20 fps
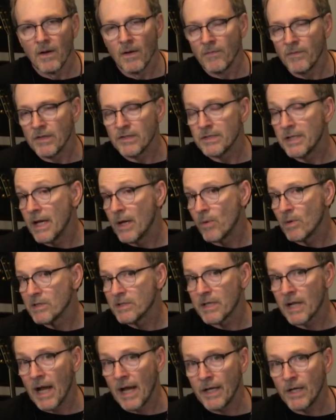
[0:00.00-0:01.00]
The
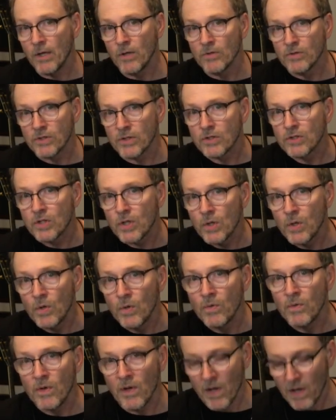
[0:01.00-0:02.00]
sequence that I use to
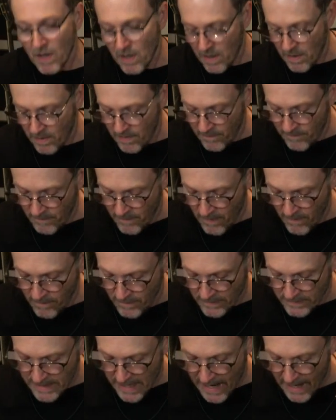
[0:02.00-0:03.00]
tune
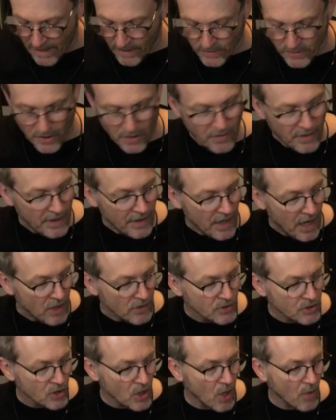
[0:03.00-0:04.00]
this higher tuning,
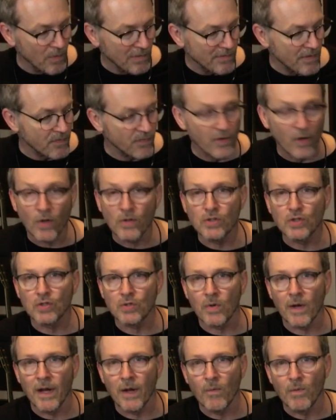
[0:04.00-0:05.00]
I'll start with the third
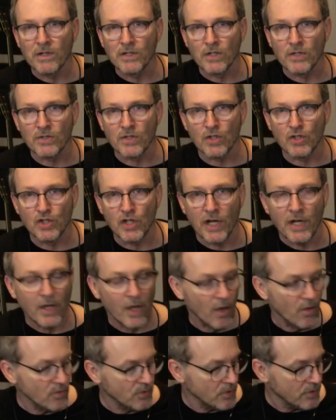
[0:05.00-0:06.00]
string, which is the G
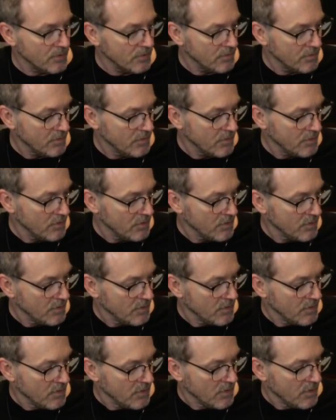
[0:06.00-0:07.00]
note.
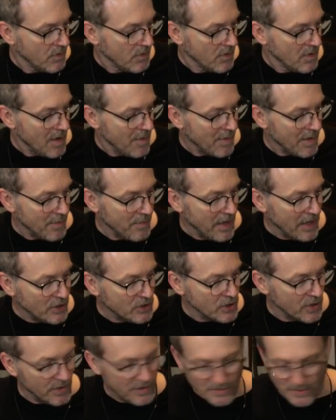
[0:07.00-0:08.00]
I want to make
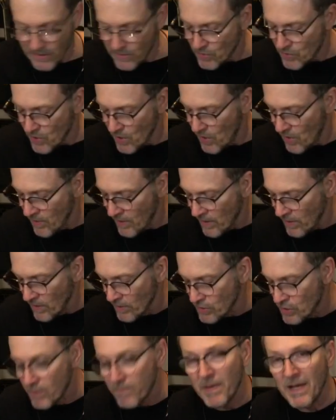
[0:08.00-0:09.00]
sure it's in tune. It
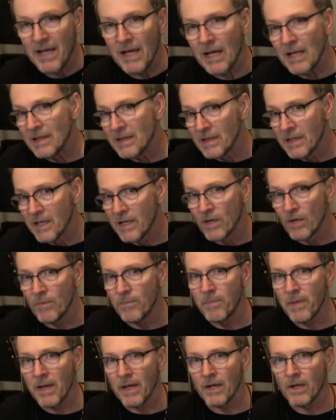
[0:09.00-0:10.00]
looks to be a
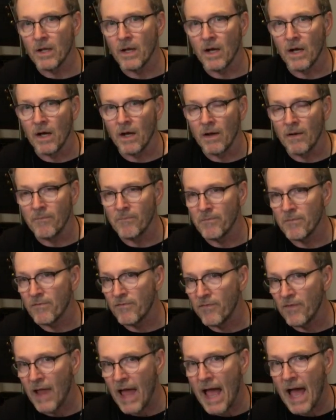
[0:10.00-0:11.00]
little bit
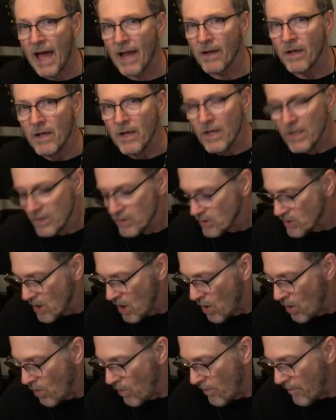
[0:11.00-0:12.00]
flat,
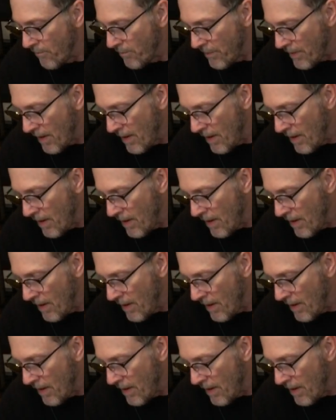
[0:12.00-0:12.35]
so